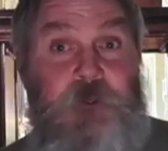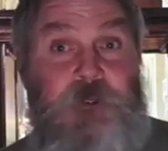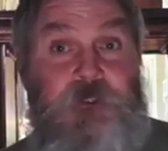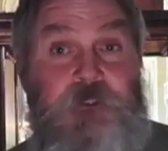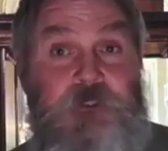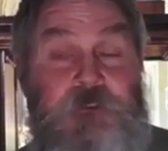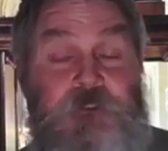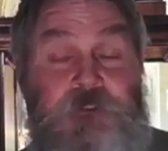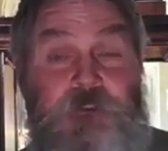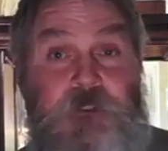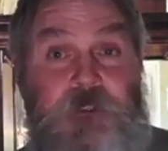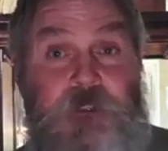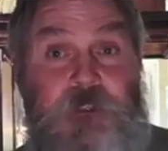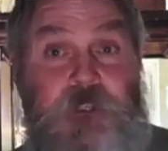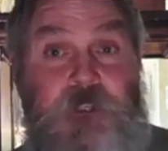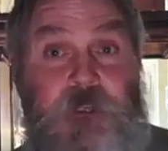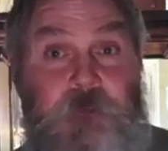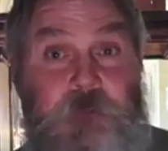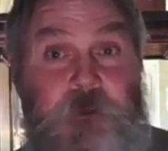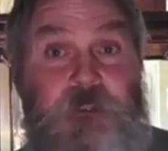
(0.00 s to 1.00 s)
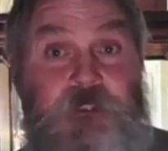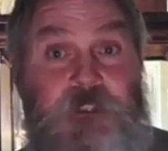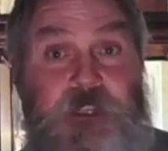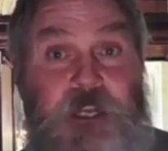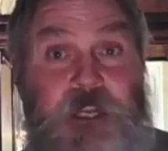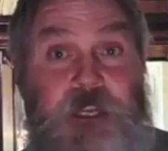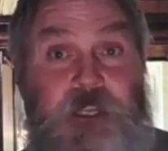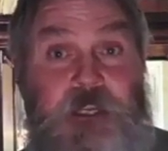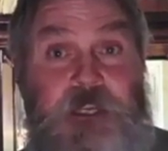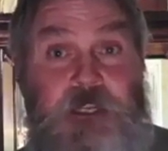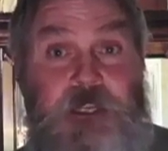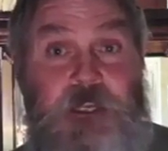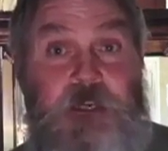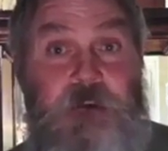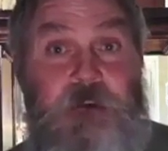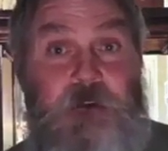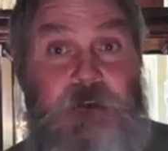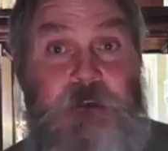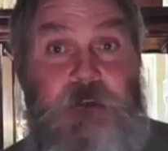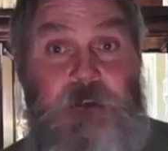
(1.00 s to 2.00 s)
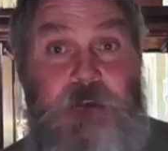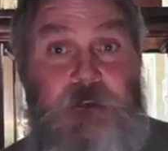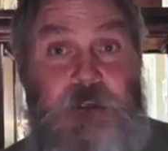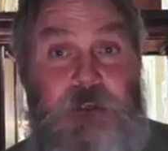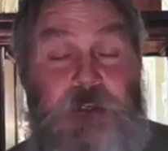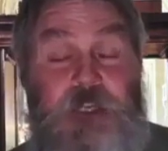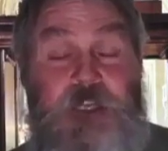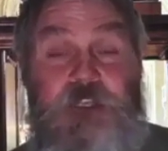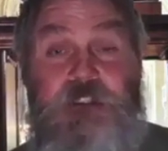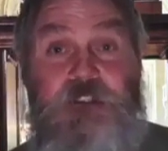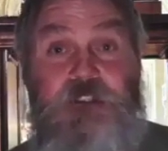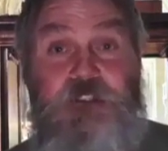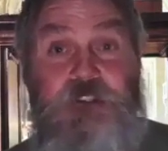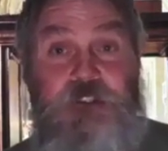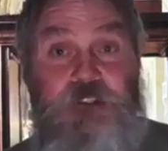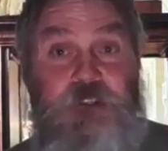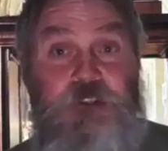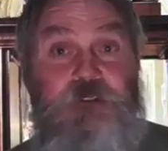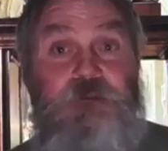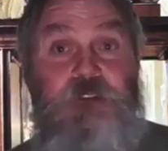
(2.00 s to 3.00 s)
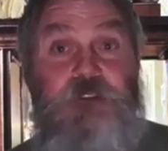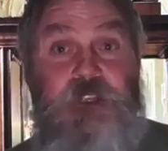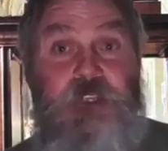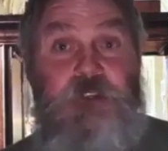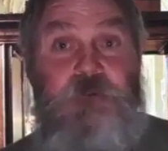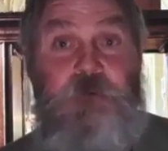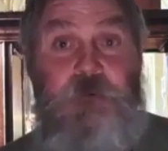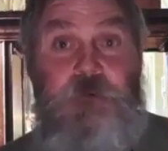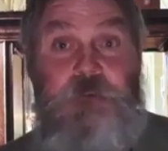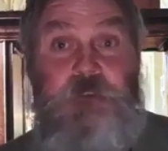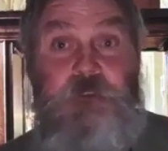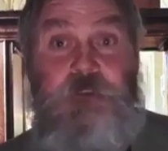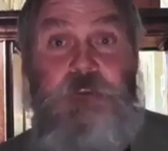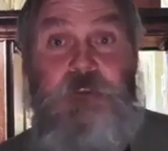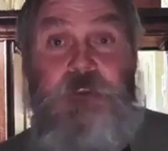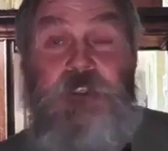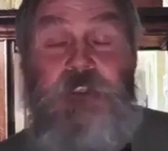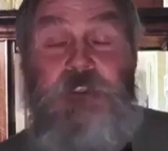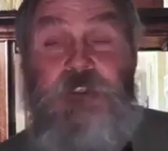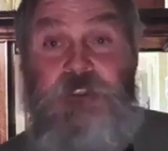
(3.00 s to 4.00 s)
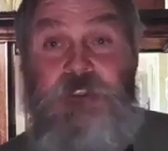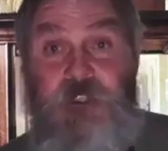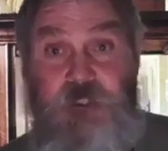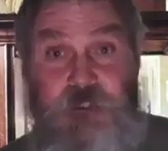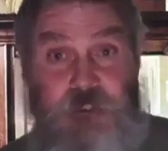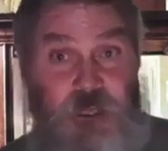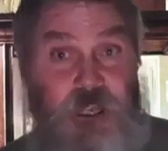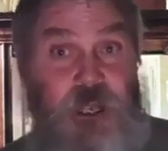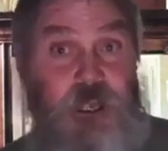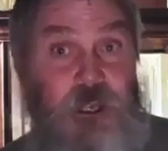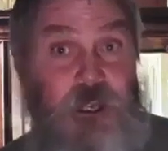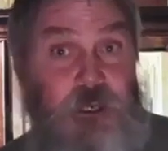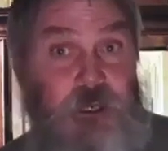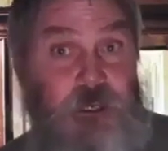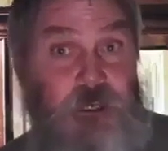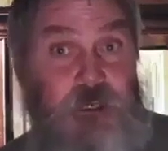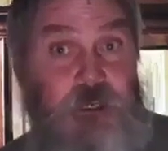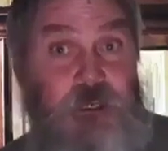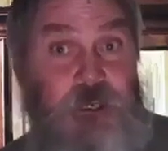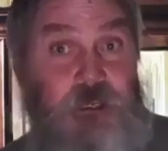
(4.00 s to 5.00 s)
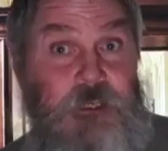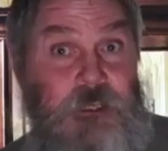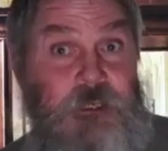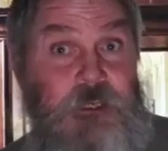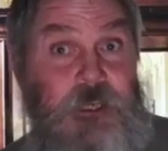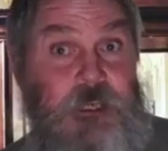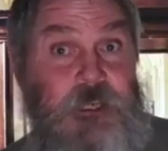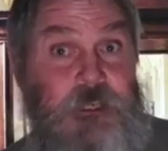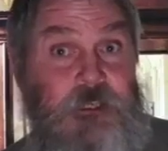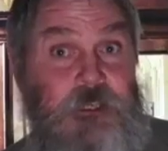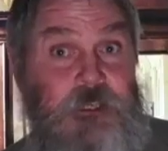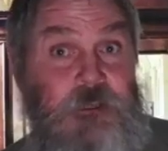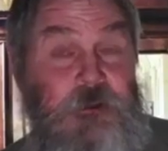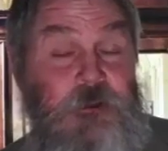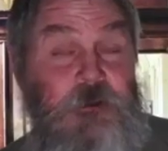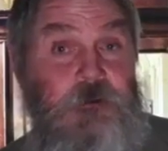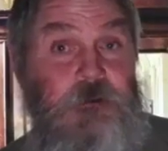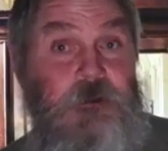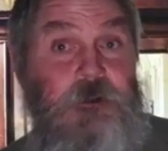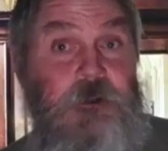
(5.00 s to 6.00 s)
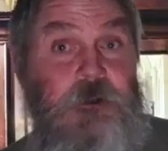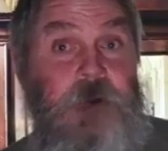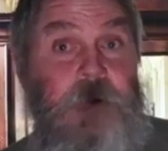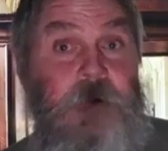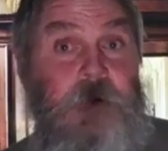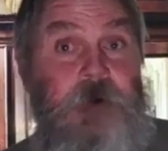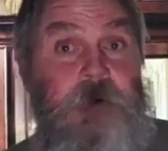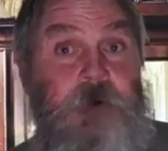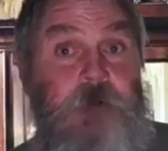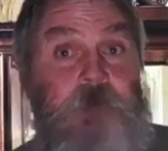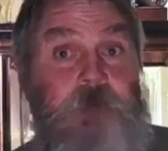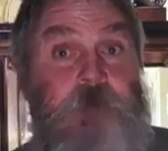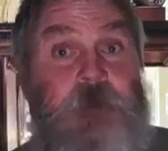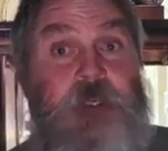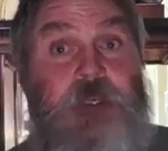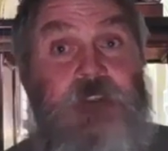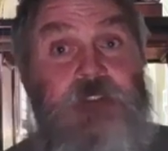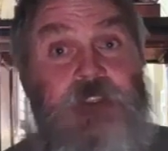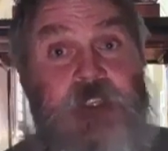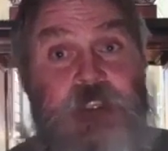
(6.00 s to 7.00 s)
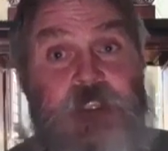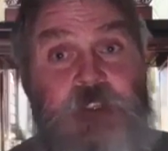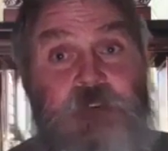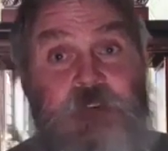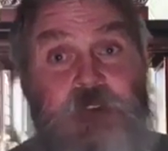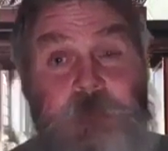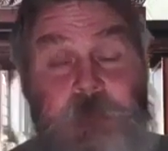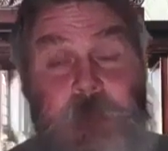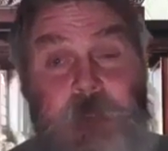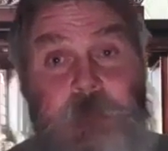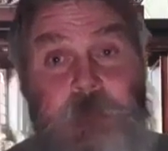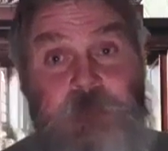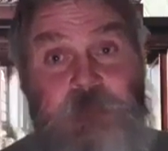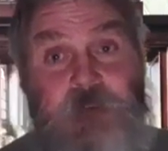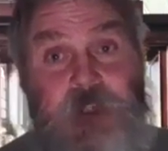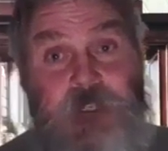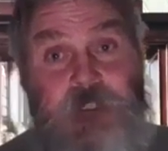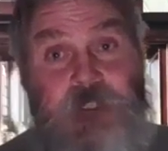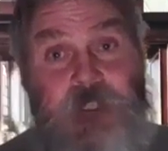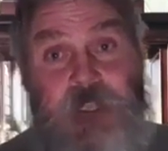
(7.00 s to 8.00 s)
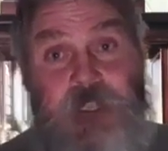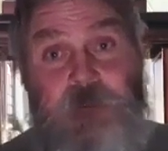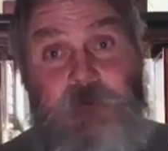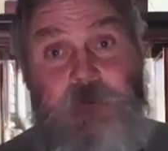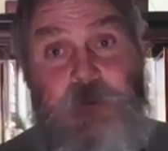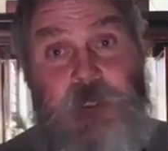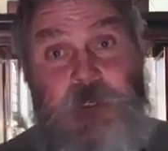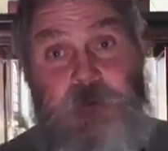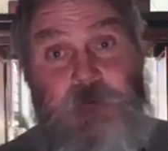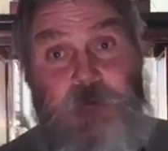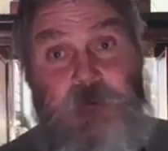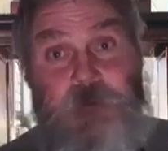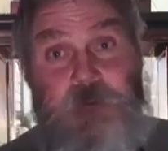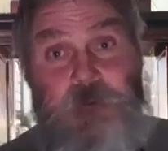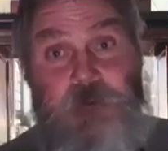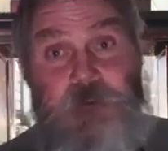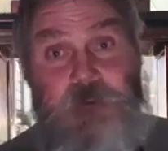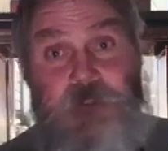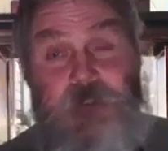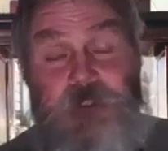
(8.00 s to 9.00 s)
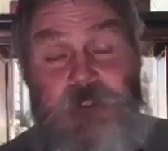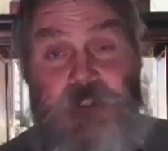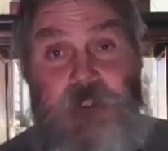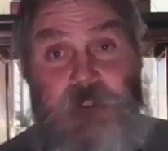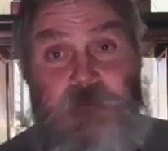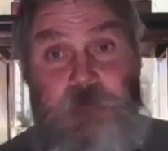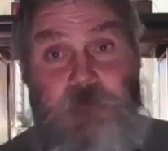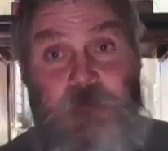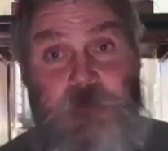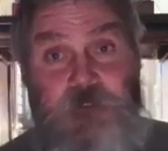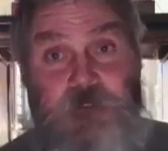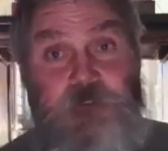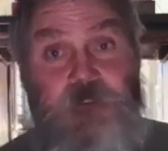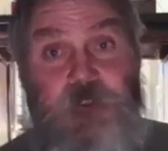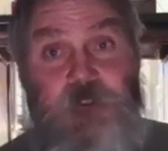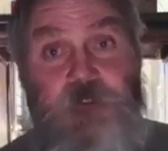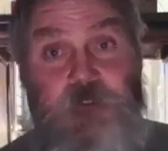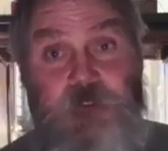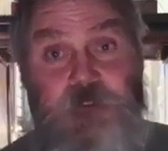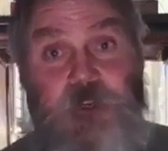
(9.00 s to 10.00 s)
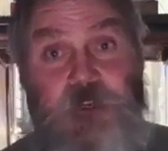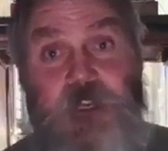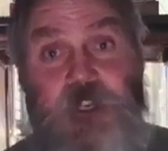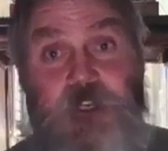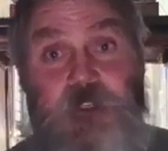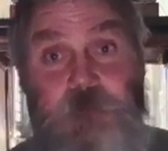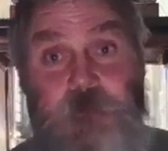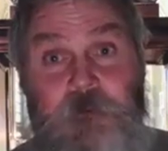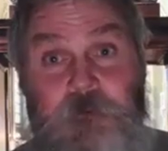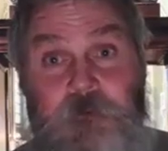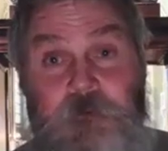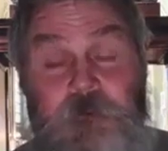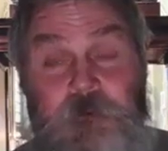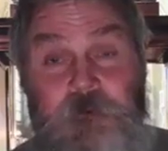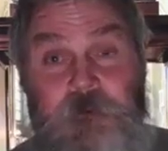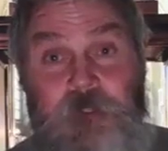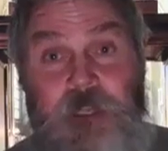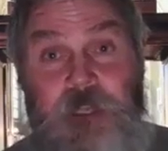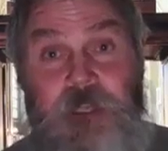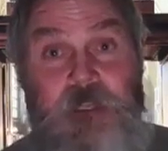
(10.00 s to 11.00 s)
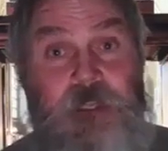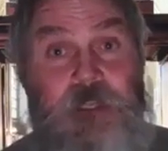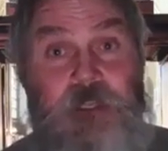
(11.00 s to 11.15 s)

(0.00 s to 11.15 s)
Judaism preaches the Messianic era. He just knew they would today, in the day of the Lord, because he knew the people of antiquity would, and that which is understand